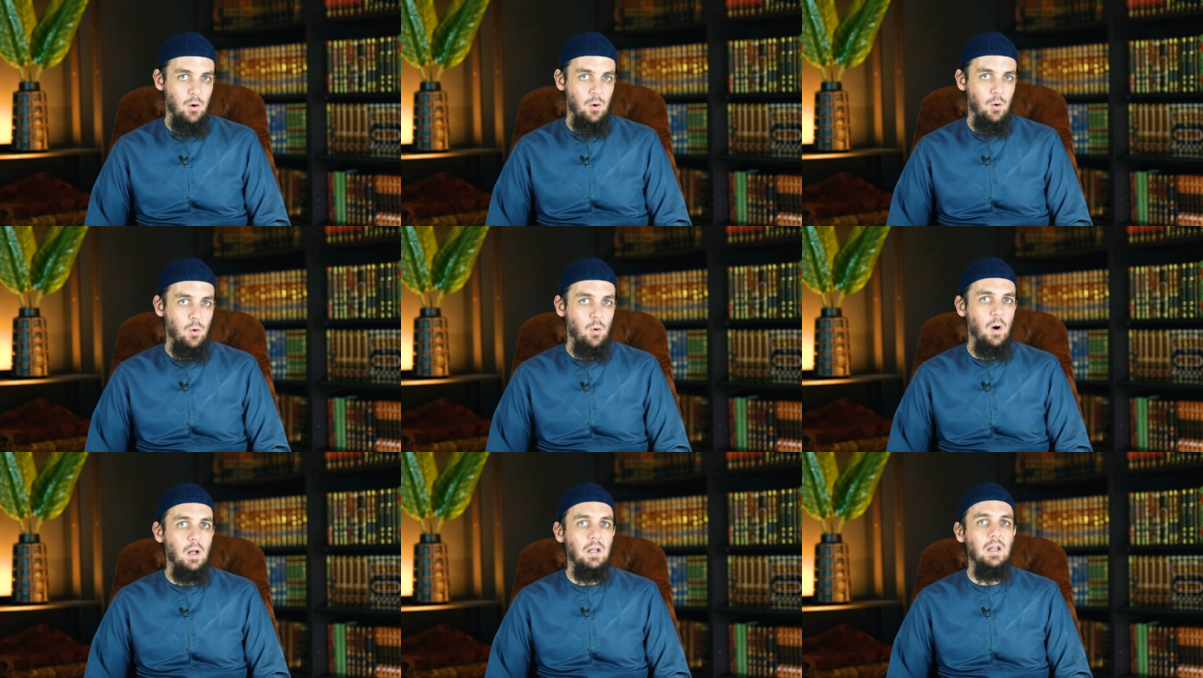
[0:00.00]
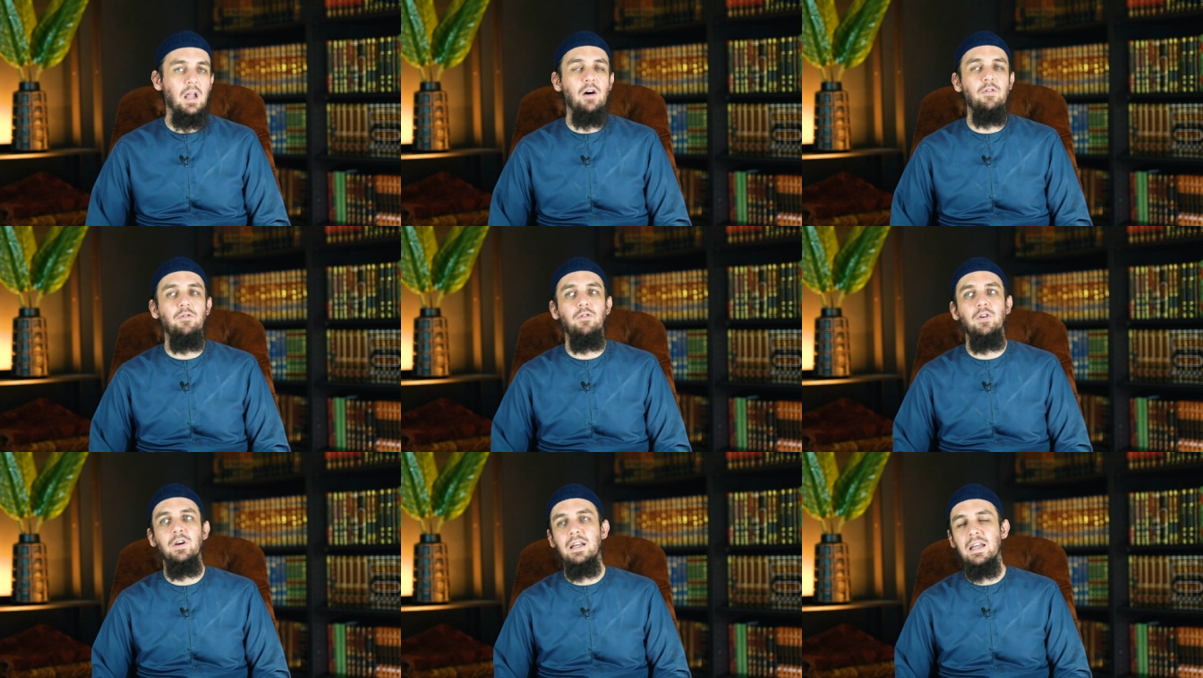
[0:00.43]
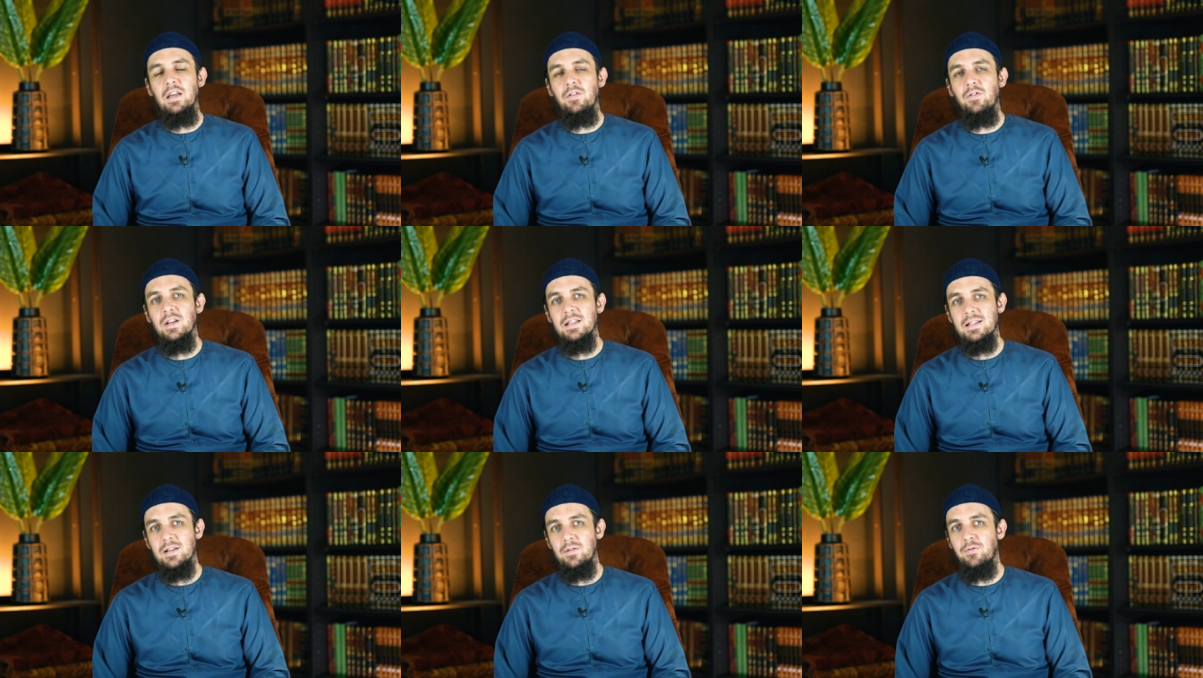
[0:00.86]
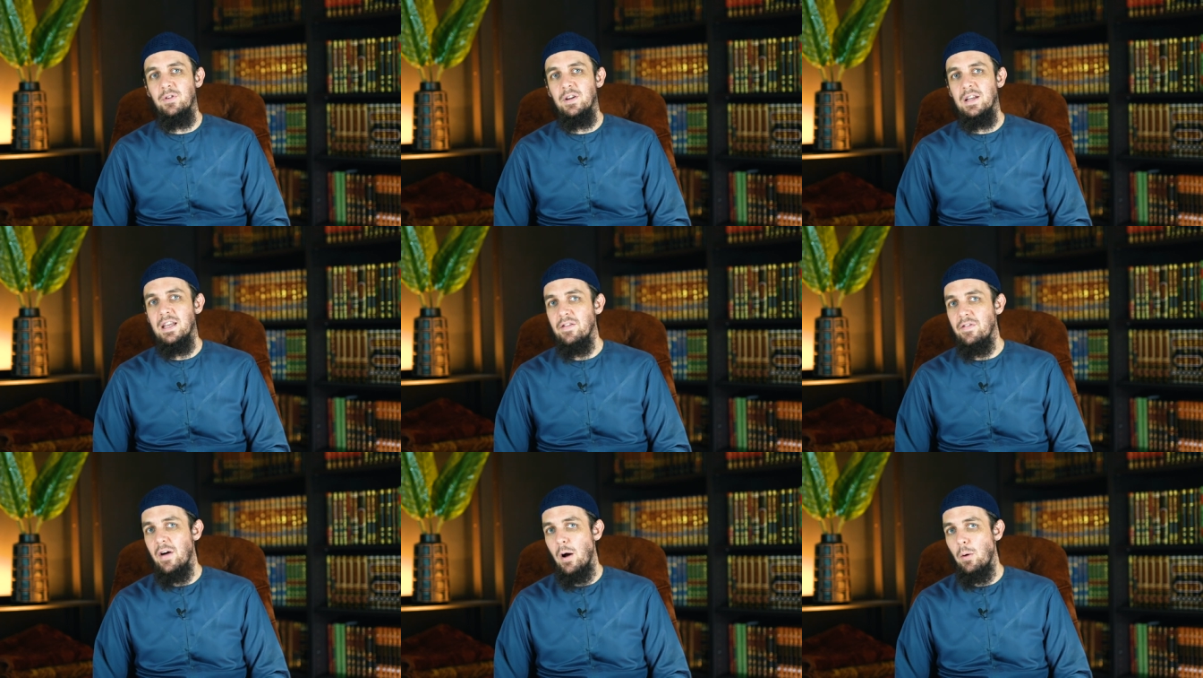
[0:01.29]
O oh Allah, forgive us and
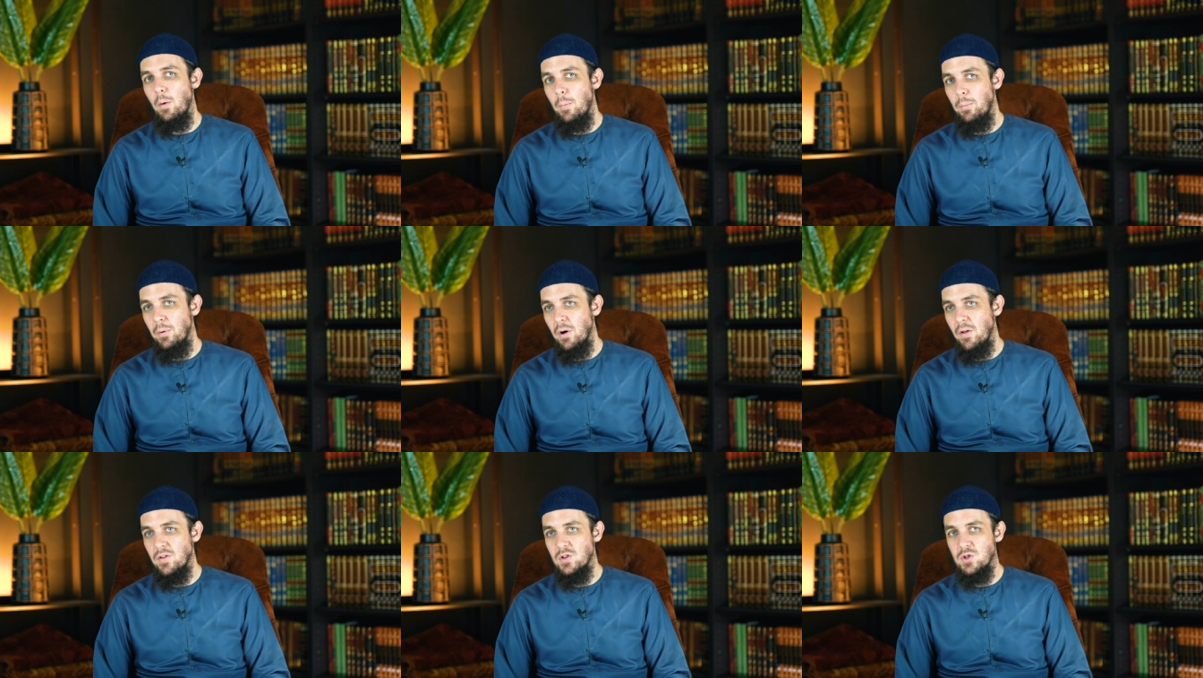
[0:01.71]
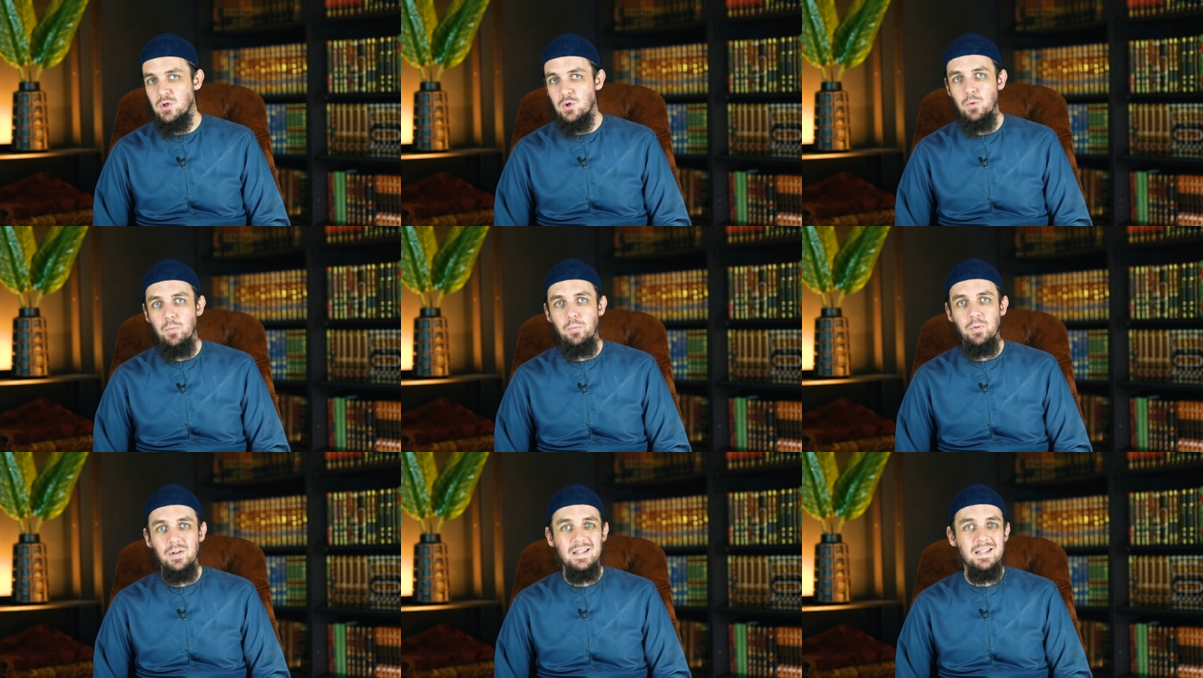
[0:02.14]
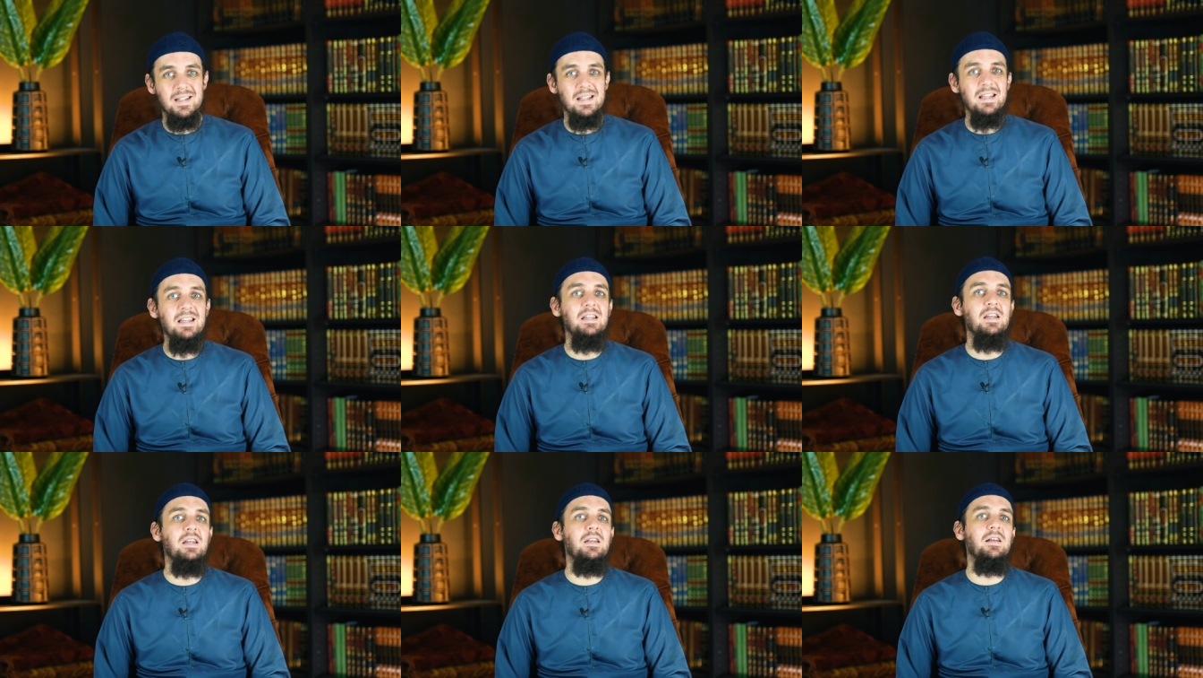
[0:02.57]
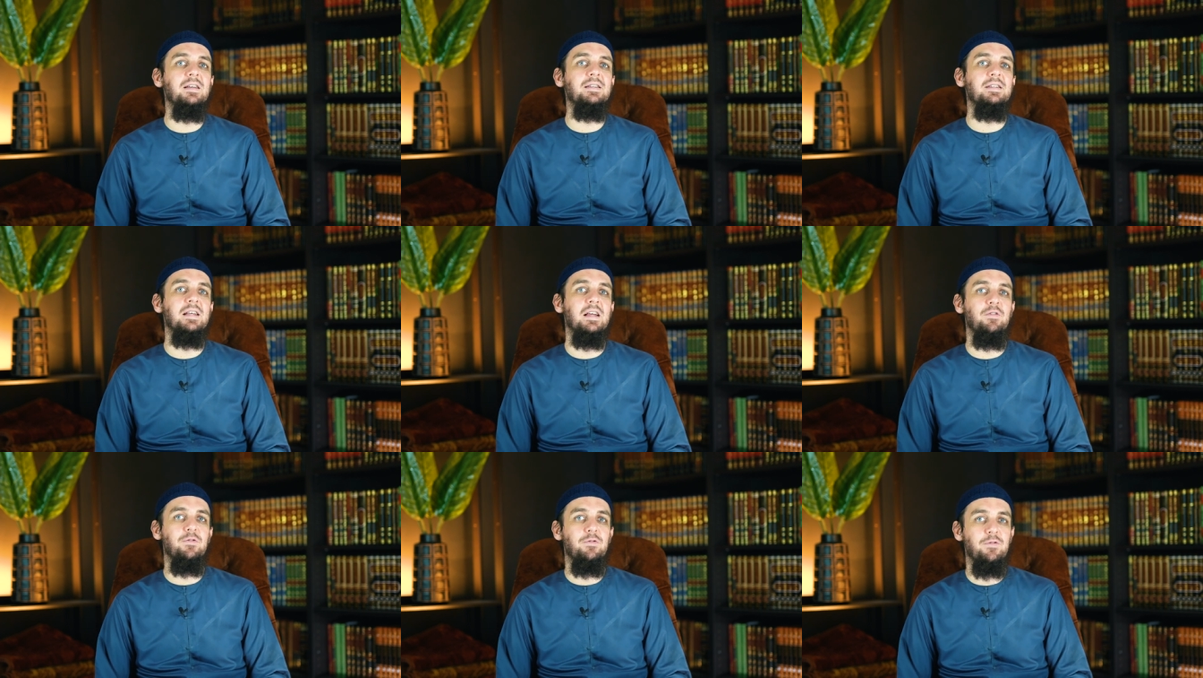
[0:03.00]
forgive our brothers who preceded us in